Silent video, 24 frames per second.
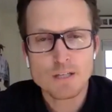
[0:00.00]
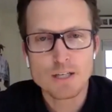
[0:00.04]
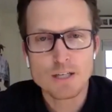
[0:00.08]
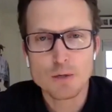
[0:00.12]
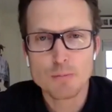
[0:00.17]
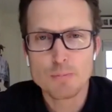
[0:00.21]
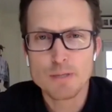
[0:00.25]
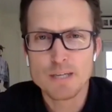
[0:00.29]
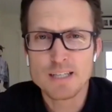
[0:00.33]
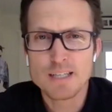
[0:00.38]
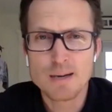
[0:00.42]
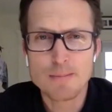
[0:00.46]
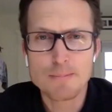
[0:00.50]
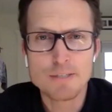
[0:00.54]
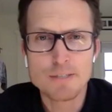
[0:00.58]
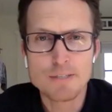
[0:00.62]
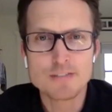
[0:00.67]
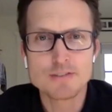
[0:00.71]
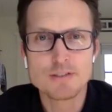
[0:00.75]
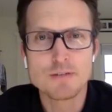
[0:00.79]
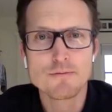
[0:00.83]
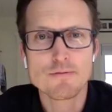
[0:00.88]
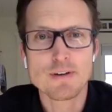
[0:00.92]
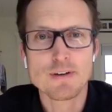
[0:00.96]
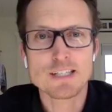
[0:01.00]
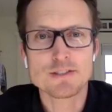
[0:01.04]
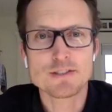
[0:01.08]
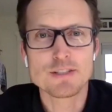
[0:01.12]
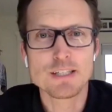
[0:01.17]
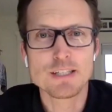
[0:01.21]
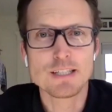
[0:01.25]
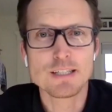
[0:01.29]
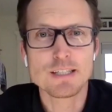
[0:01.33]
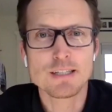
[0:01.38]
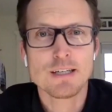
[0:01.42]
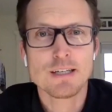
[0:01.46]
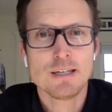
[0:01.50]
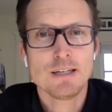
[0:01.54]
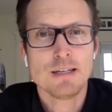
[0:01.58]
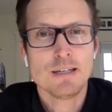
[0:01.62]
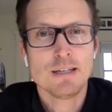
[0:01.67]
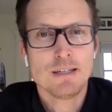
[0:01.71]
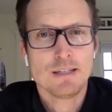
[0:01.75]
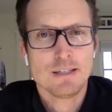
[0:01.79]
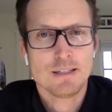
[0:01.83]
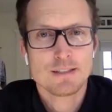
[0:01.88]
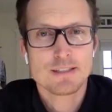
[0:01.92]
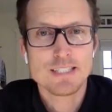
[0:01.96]
you know big companies investing
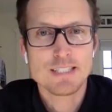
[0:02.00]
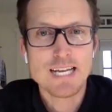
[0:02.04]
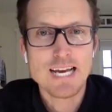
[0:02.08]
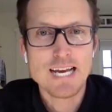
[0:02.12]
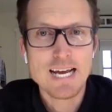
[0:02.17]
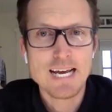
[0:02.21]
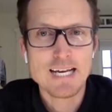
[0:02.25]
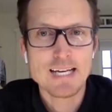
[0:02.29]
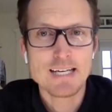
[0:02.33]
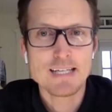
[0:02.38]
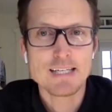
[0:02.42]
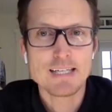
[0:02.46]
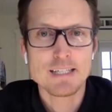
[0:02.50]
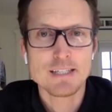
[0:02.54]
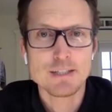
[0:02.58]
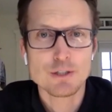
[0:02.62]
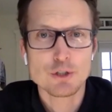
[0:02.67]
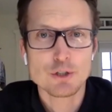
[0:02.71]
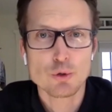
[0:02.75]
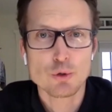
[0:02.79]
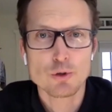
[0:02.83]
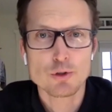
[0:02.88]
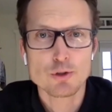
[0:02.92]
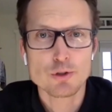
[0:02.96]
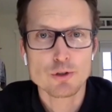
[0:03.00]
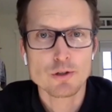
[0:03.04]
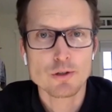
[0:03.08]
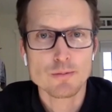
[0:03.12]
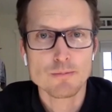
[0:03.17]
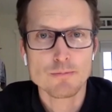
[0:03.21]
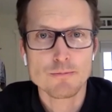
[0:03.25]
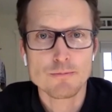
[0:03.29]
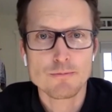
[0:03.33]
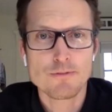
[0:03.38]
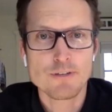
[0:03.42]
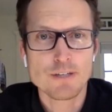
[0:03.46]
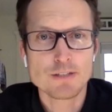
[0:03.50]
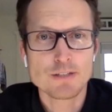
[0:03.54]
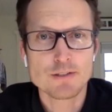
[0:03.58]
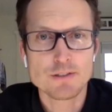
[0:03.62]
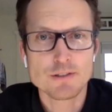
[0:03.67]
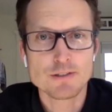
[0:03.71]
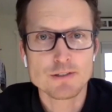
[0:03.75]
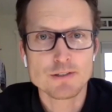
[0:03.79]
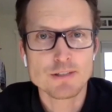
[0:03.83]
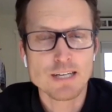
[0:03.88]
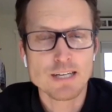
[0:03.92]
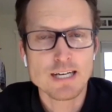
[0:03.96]
today in short-term
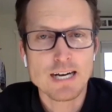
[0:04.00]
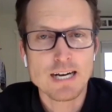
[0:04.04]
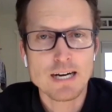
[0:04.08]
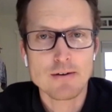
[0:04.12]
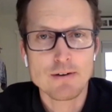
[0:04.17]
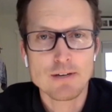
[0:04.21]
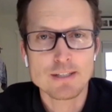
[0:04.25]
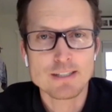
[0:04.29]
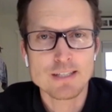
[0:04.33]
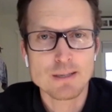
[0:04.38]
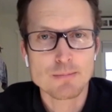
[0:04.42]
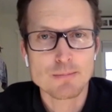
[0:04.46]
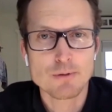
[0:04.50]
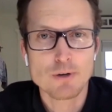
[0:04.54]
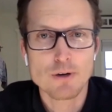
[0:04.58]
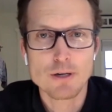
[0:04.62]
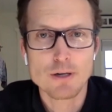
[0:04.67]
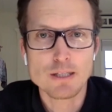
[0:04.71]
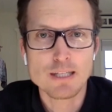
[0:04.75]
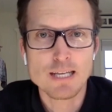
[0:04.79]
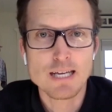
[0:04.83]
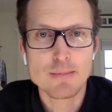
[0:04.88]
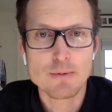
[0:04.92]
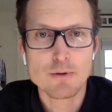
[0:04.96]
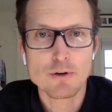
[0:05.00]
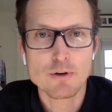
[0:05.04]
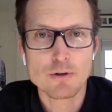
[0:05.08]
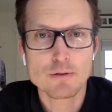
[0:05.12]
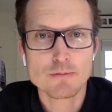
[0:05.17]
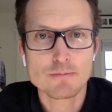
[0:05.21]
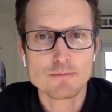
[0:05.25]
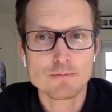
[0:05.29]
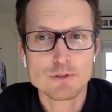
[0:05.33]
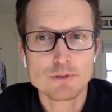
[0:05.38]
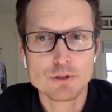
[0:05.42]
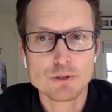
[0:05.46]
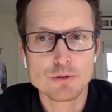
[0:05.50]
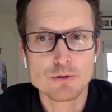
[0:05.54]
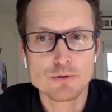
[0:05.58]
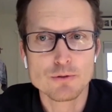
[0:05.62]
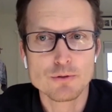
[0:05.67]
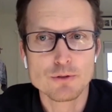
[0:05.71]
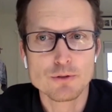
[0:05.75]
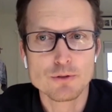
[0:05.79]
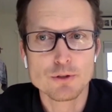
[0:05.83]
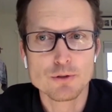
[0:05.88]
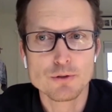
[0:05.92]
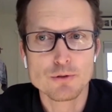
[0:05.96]
fixes like hiring temporary labor
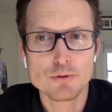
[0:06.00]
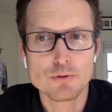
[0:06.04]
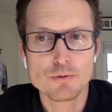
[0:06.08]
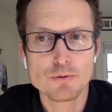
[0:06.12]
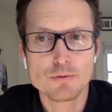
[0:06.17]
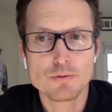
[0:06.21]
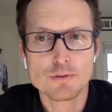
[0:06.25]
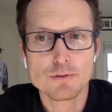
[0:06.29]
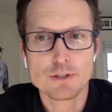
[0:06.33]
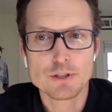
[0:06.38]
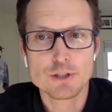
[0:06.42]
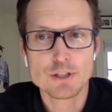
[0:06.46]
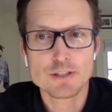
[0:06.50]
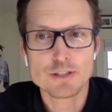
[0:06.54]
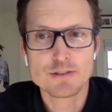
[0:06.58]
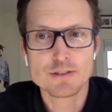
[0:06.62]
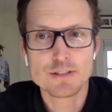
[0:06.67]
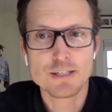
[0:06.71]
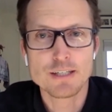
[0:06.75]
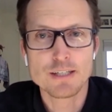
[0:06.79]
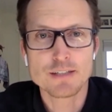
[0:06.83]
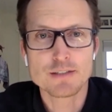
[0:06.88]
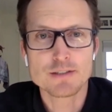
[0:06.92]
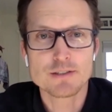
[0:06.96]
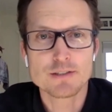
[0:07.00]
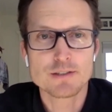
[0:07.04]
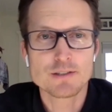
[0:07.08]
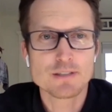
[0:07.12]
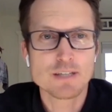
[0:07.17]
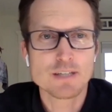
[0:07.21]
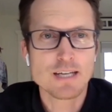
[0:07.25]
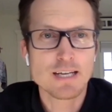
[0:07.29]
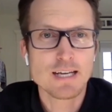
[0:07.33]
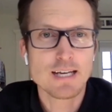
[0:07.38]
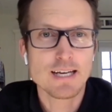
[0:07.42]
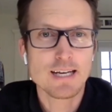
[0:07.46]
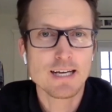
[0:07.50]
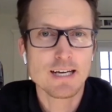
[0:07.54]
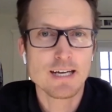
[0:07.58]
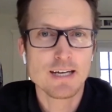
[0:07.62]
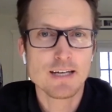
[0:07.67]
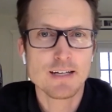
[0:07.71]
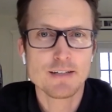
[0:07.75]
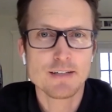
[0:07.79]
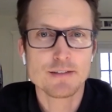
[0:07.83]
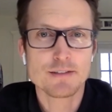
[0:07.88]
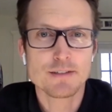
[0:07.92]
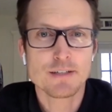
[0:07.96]
to do logistics
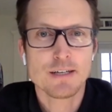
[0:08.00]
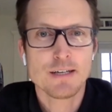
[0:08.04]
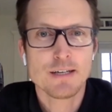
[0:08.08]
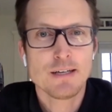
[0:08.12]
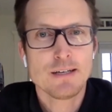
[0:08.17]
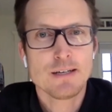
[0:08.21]
and